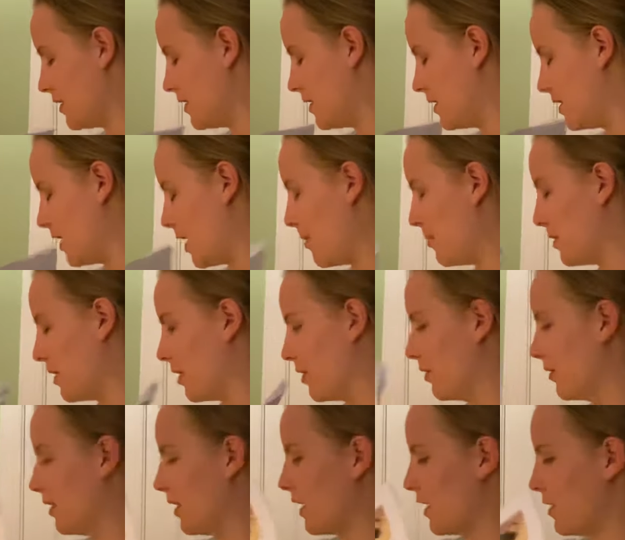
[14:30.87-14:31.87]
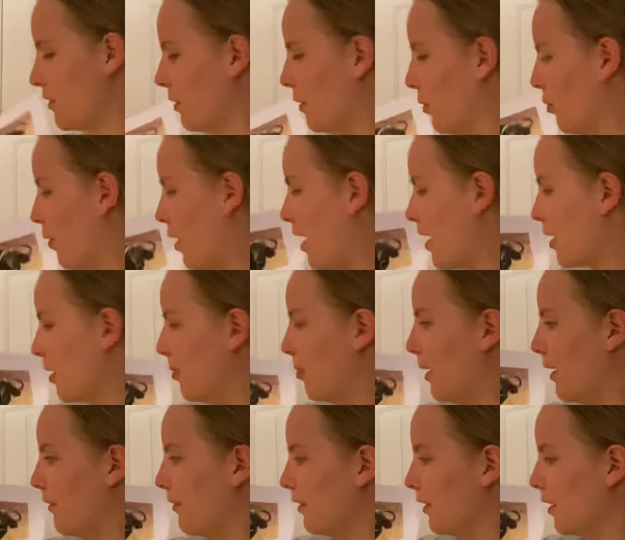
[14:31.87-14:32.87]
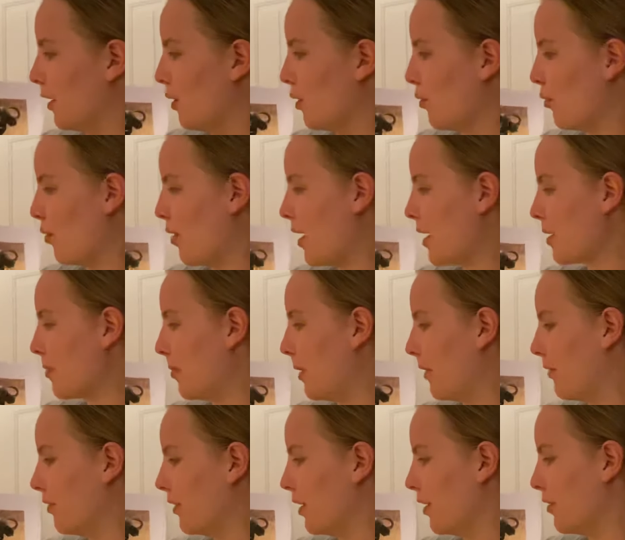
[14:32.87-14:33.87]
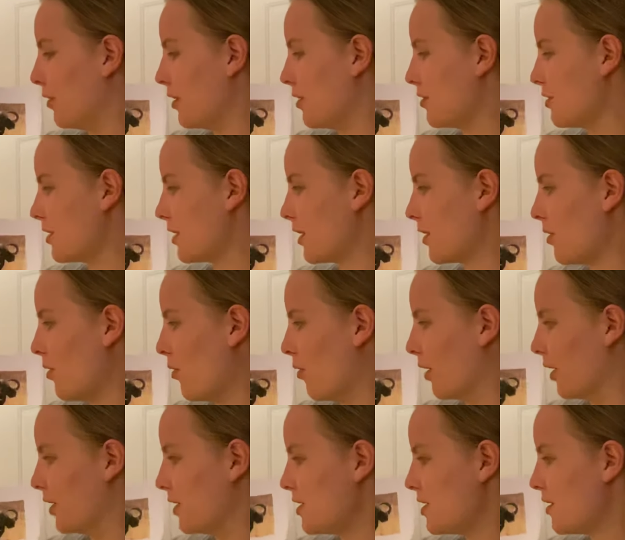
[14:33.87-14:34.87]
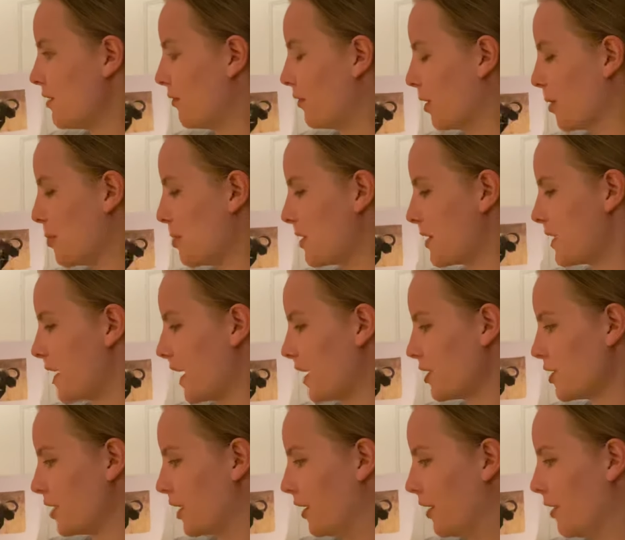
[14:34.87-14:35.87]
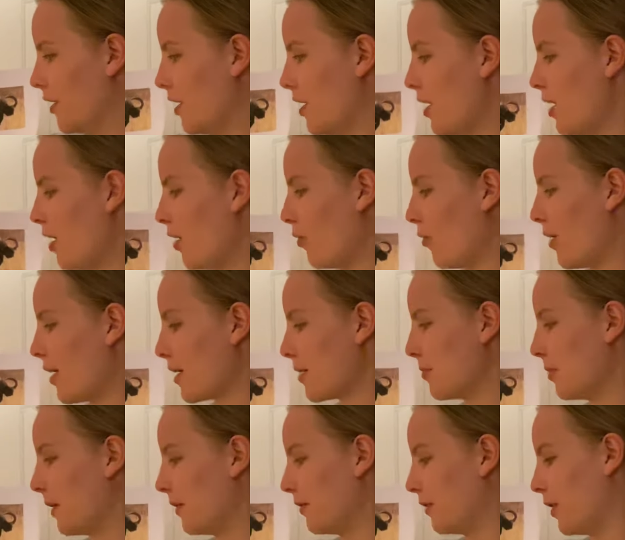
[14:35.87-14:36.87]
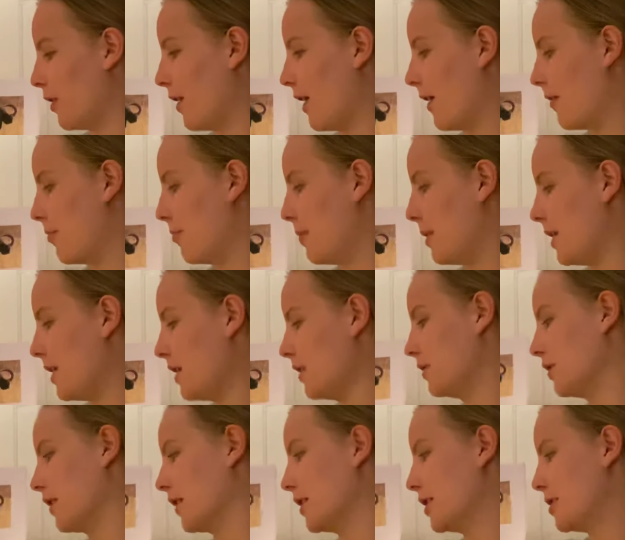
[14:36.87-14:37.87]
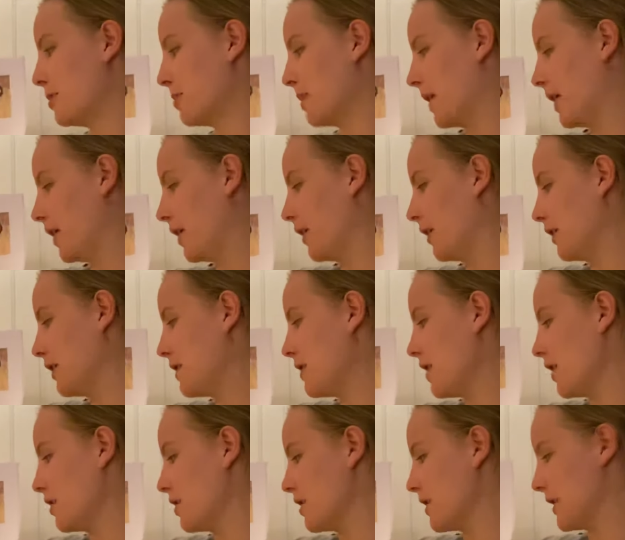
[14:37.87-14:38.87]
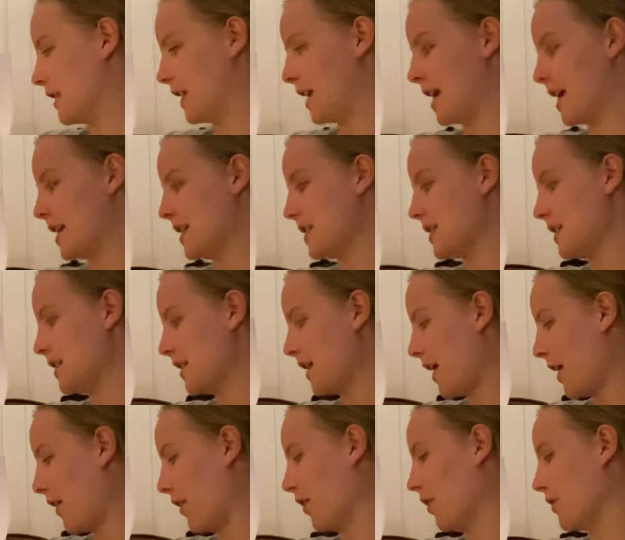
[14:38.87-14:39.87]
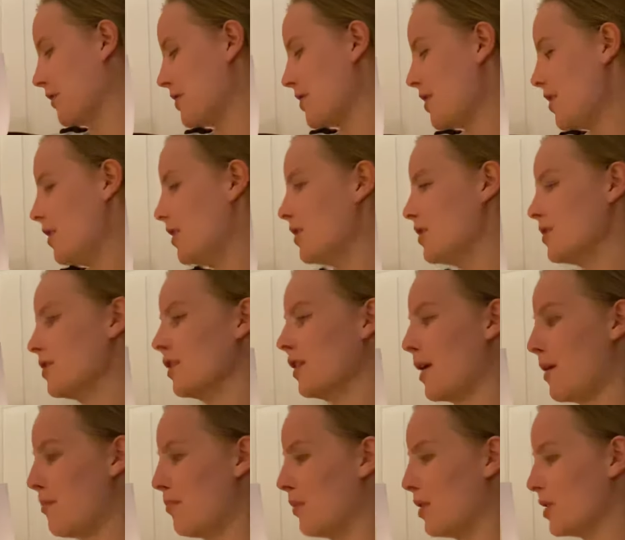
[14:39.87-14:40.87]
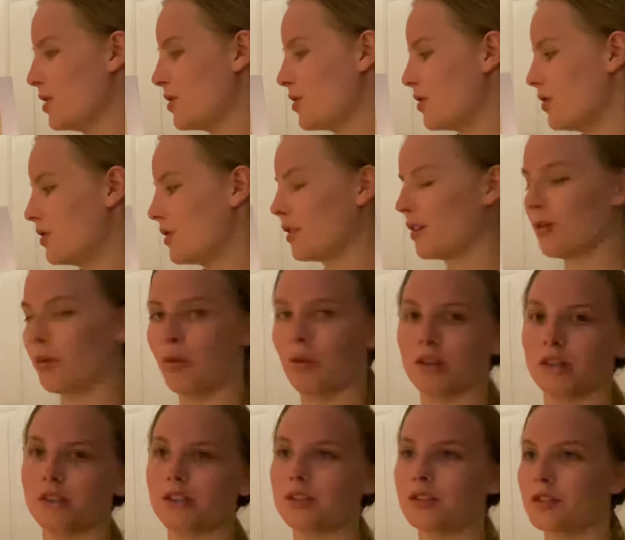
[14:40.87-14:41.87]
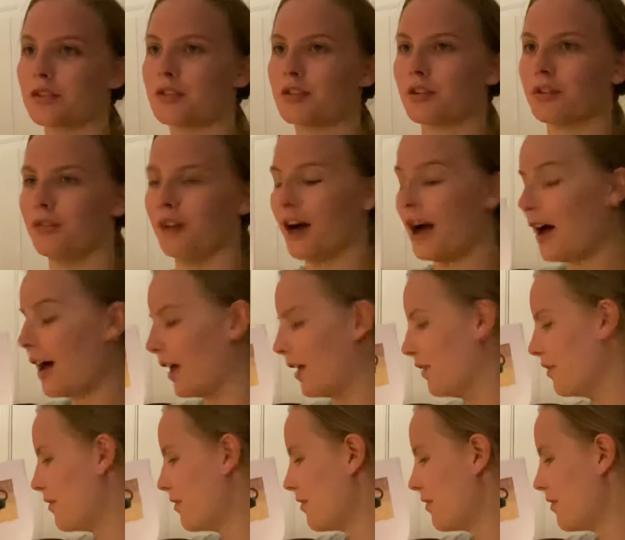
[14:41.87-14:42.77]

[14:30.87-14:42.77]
W is for water buffalo. Water buffalo use their horns for protection. Water buffalo have many large predators such as lions and tigers, so they must use their horns to survive.